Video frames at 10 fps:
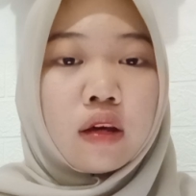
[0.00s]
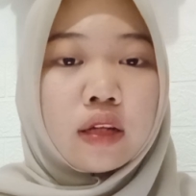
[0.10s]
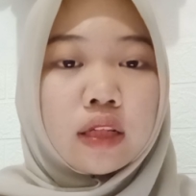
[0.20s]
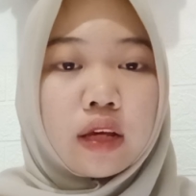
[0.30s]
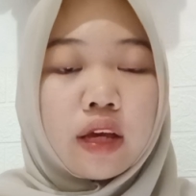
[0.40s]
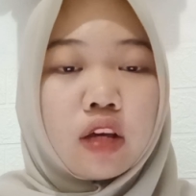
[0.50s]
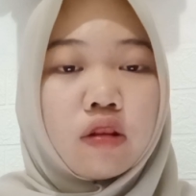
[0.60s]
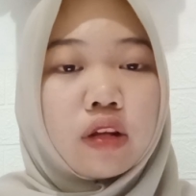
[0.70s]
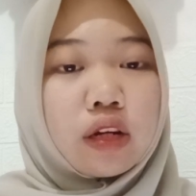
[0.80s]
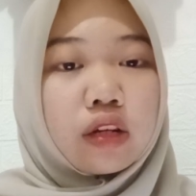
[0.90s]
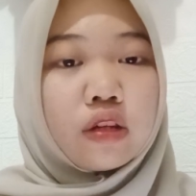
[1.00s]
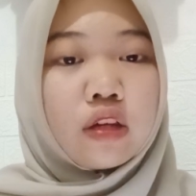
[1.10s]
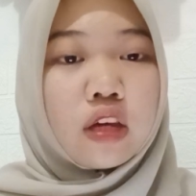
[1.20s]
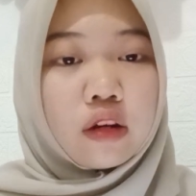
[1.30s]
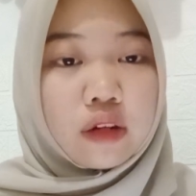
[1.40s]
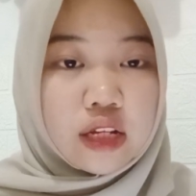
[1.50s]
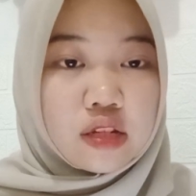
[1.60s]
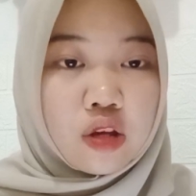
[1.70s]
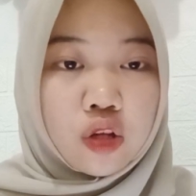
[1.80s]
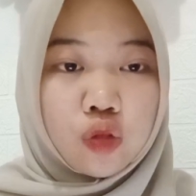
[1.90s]
the angular
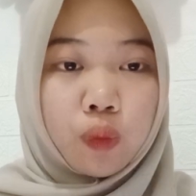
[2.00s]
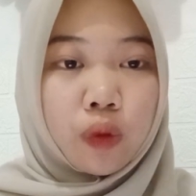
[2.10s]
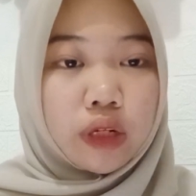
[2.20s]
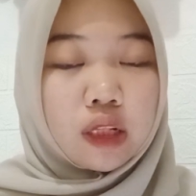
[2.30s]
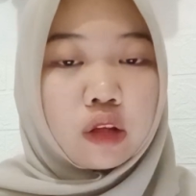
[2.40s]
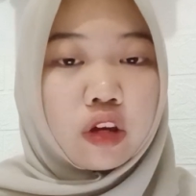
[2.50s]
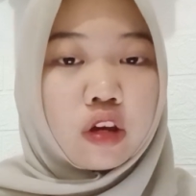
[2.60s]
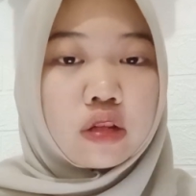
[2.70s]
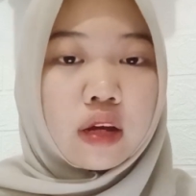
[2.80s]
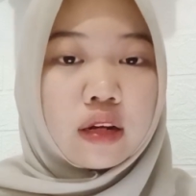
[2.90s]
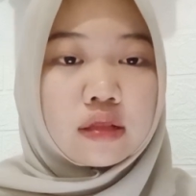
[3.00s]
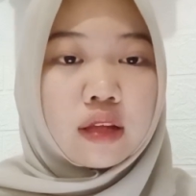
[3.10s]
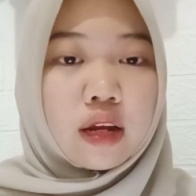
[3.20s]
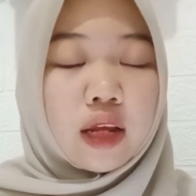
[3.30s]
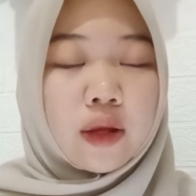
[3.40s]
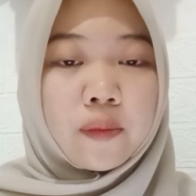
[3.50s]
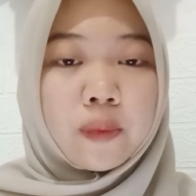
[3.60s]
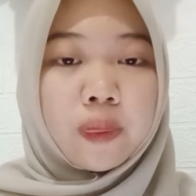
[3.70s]
gears support language understanding.